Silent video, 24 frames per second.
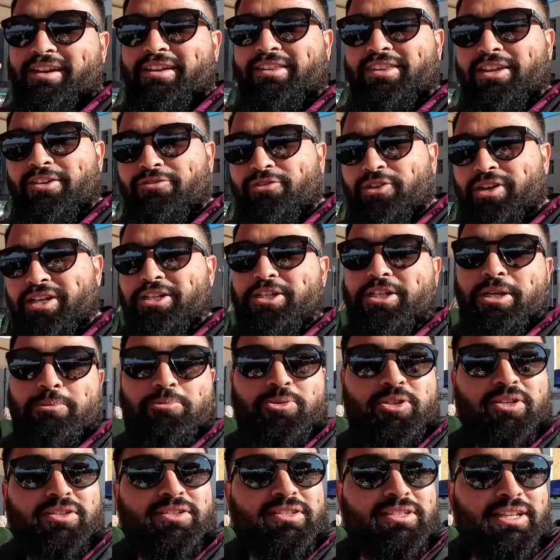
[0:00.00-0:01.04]
different
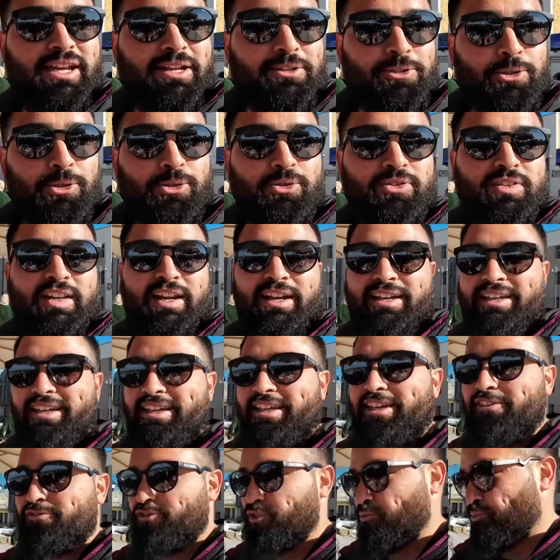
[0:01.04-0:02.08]
Egyptian statues that I
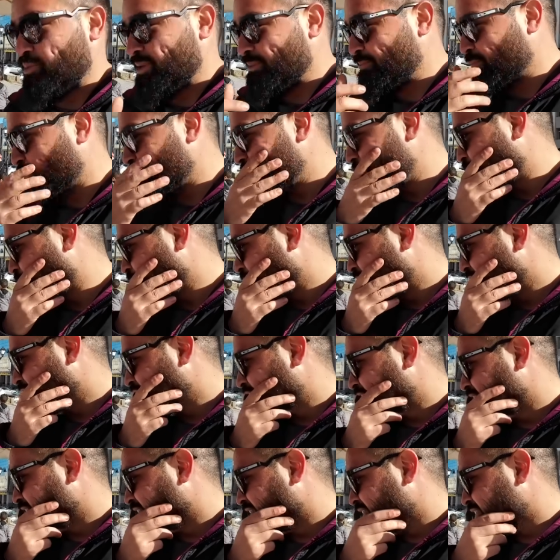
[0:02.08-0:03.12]
can give to people.
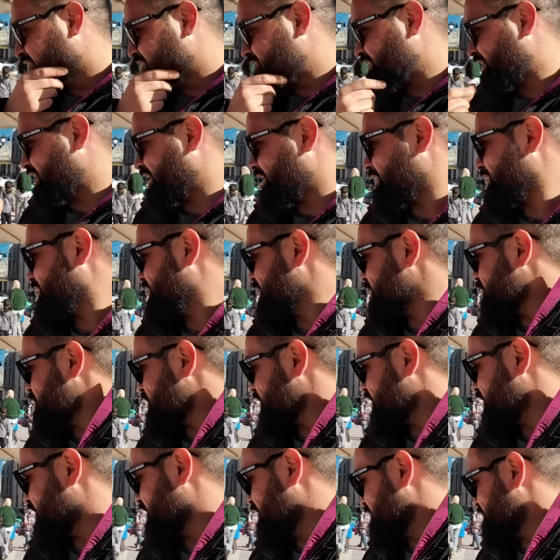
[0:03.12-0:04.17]
So, yeah, I think
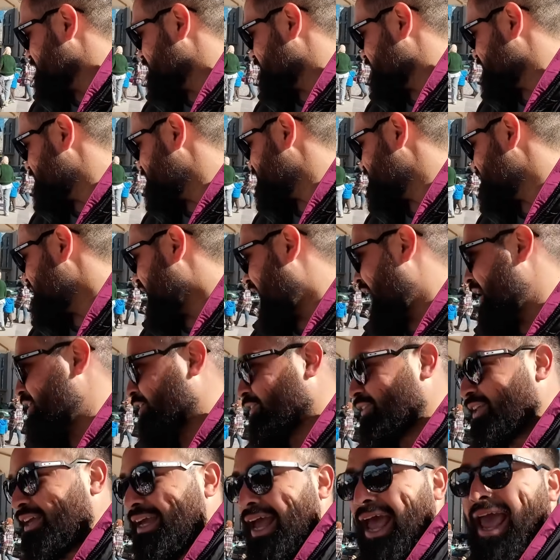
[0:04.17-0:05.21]
we're good. I
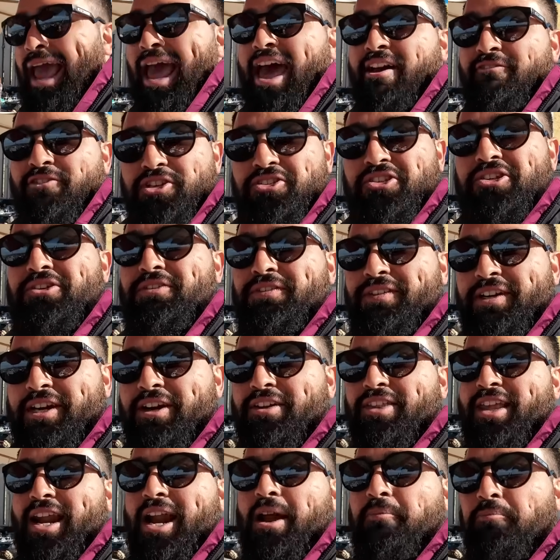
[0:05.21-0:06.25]
don't think I have a
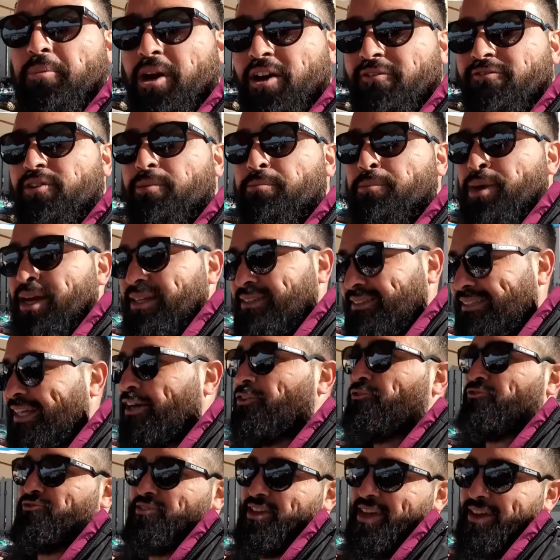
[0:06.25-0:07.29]
souvenir that I bought for
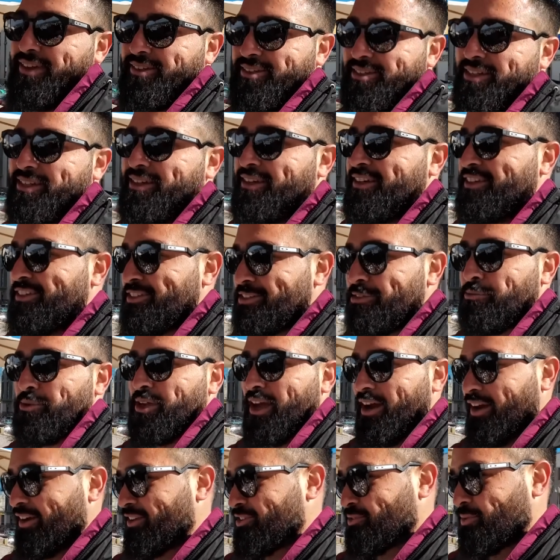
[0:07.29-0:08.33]
myself yet, to be
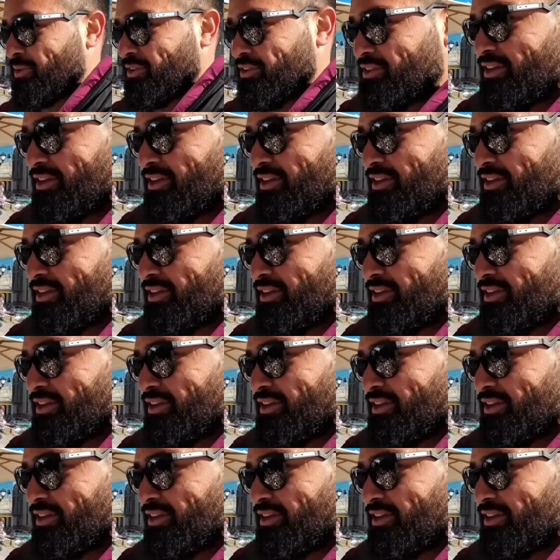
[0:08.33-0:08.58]
honest with